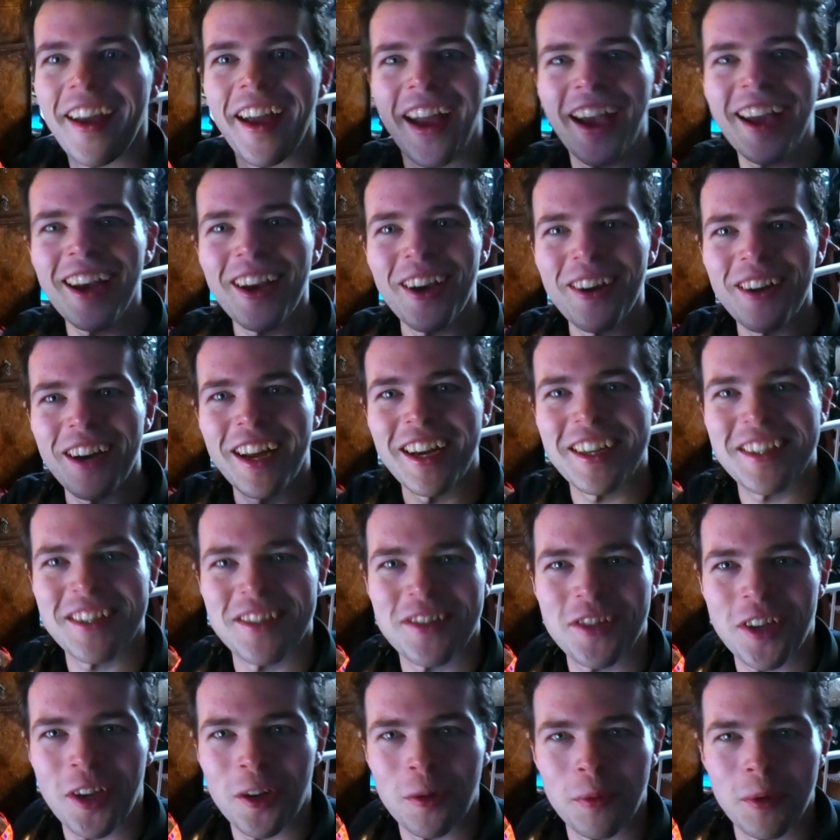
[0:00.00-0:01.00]
Hello ladies
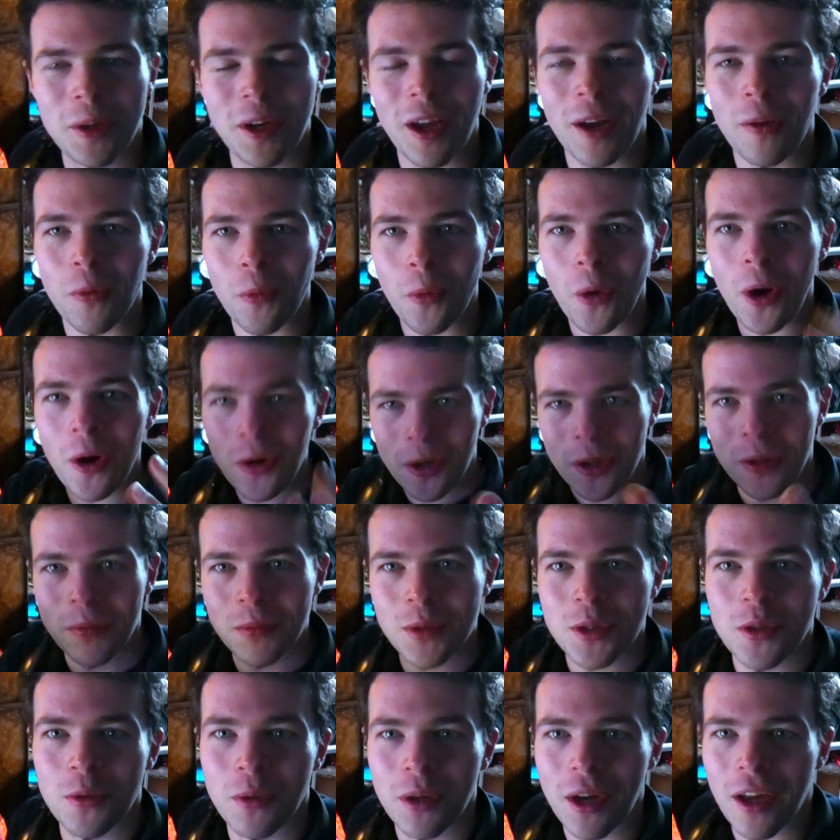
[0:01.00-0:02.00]
and gentlemen, and
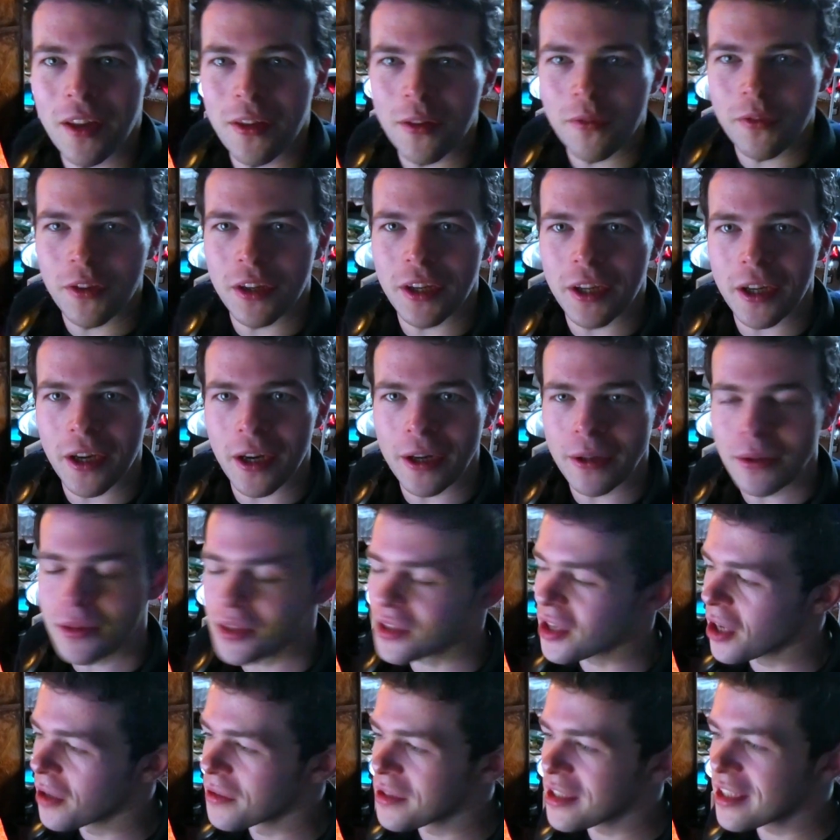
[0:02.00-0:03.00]
welcome to another video.
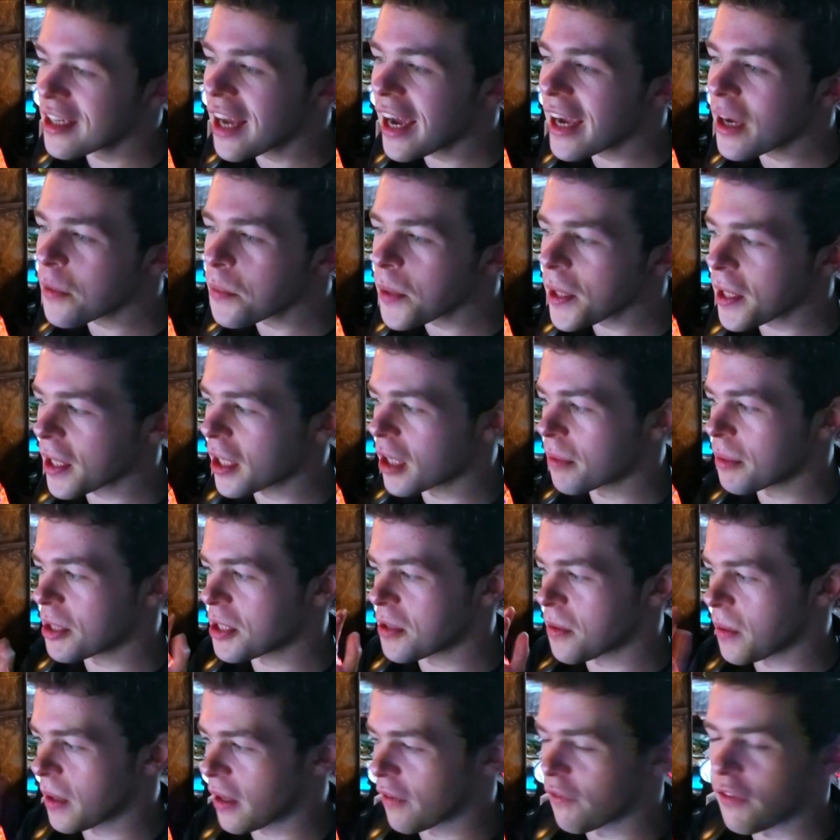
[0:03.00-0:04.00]
So today we're going to be
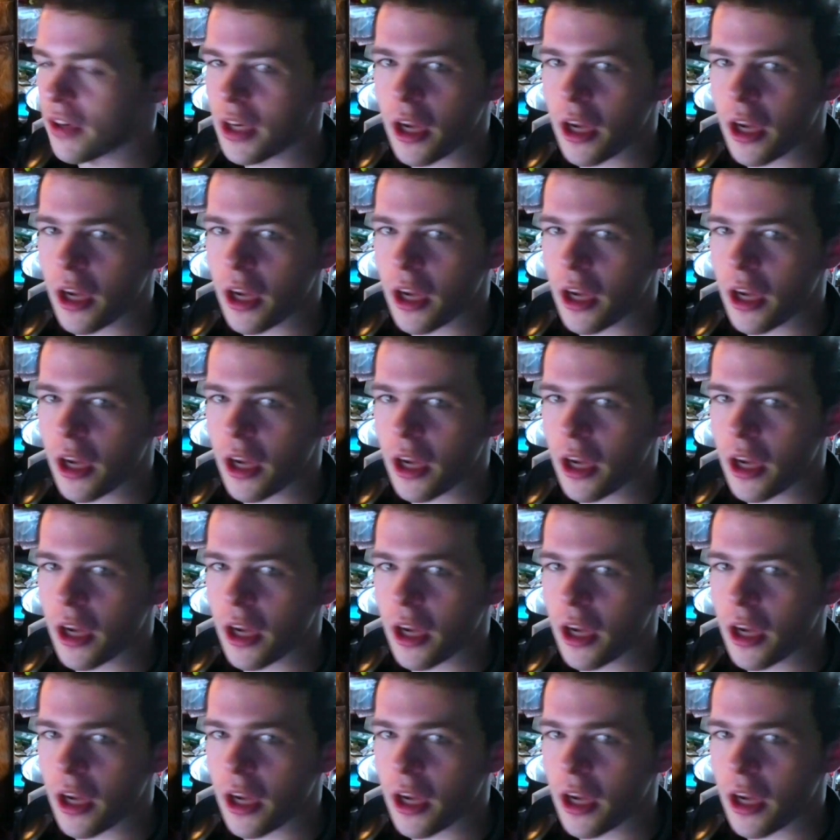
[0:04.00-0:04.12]
doing a